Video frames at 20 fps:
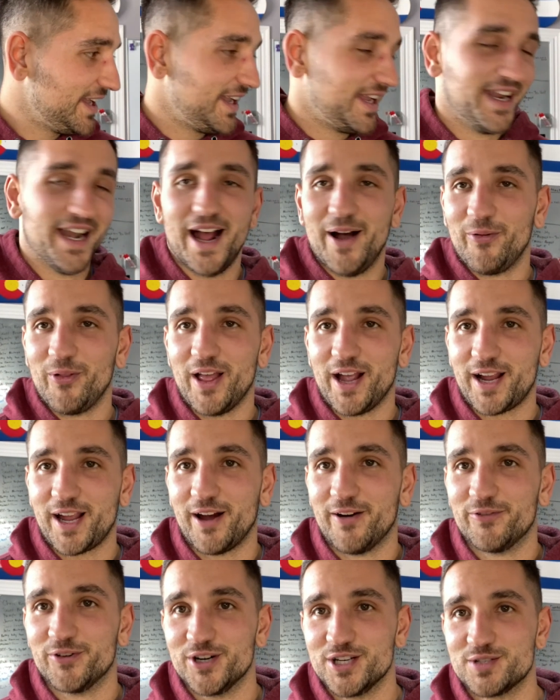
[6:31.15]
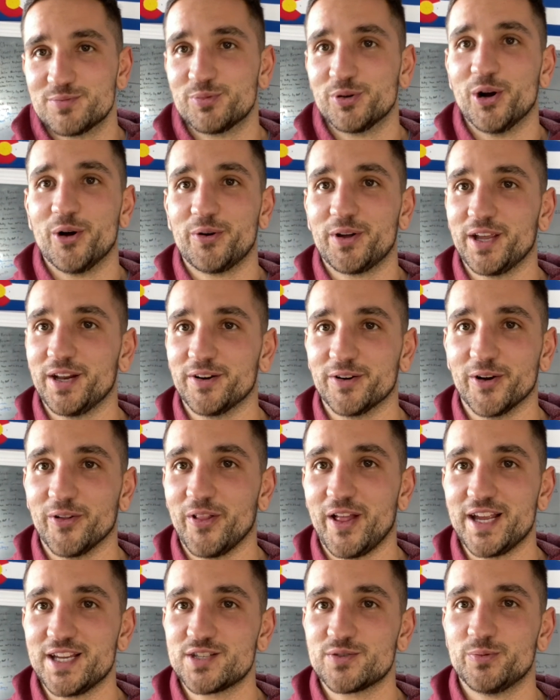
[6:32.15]
an outlet cover is broken or a
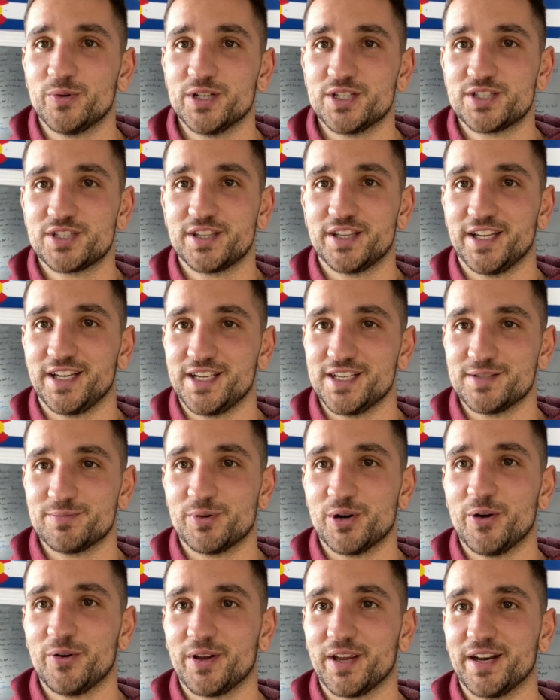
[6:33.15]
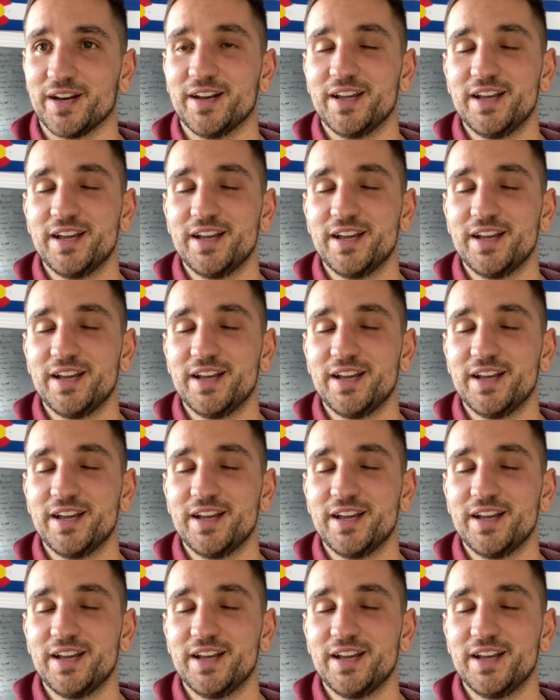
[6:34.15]
light switch thing is broken.